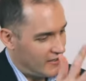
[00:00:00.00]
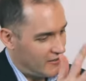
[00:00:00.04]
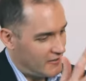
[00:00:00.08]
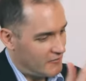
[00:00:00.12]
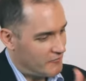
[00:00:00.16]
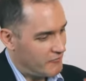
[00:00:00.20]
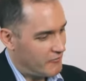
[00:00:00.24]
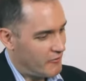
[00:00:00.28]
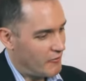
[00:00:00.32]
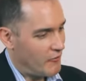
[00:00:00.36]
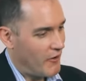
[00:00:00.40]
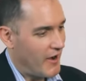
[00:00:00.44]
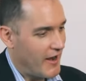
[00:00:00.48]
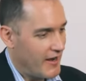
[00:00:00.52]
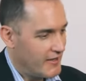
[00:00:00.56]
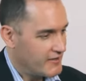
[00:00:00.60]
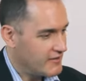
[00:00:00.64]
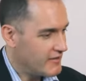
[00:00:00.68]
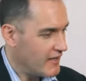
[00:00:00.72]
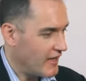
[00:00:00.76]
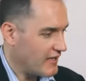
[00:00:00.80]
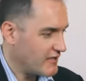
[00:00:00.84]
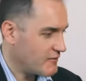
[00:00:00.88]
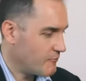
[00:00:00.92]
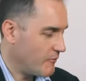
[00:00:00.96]
forays in
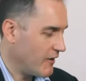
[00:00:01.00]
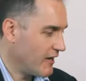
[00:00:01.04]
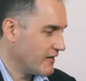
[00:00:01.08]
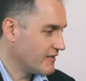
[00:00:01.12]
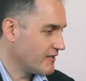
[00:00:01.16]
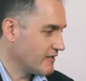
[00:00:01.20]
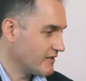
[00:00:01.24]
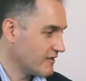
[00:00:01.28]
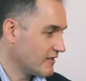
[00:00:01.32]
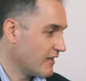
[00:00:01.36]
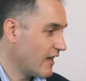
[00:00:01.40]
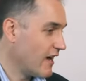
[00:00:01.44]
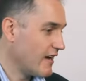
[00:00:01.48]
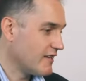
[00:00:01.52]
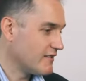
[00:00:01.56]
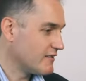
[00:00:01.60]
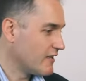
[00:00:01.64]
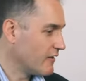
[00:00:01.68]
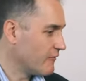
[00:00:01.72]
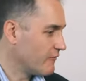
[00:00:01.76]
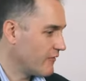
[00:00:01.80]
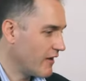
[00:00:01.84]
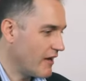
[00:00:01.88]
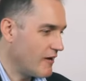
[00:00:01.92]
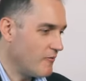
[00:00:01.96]
that space is Last
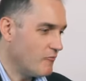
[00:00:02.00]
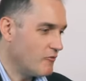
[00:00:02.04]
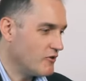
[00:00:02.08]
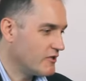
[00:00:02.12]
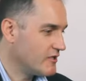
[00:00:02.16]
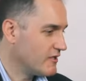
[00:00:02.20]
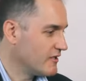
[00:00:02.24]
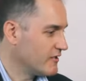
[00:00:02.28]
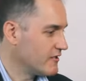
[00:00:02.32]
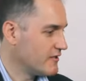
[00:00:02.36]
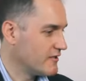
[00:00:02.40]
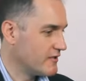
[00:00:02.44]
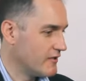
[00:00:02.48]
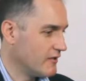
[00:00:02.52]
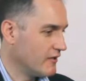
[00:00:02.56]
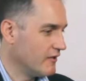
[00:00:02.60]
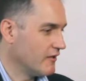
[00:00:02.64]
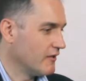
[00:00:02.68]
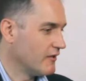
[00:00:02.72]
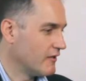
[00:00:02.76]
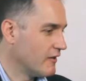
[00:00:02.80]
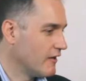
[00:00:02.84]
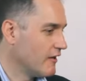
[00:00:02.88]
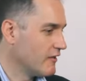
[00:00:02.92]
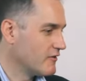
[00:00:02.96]
FM, which is still
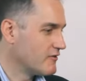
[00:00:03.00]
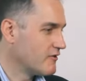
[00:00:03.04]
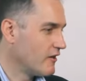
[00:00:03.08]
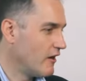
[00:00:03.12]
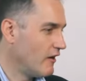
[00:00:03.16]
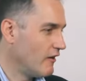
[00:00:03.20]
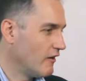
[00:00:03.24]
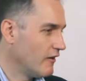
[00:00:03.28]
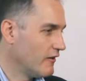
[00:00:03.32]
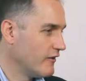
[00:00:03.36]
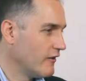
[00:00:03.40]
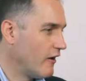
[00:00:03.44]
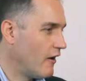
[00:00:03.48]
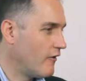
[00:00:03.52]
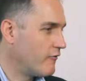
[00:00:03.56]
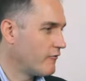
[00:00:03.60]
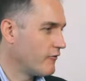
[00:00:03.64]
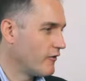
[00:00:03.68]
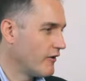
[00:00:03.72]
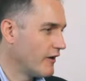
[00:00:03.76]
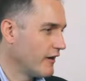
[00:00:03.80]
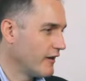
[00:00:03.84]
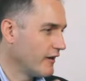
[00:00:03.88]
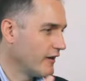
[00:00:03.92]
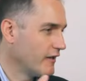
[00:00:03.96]
a solid
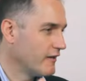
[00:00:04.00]
offering,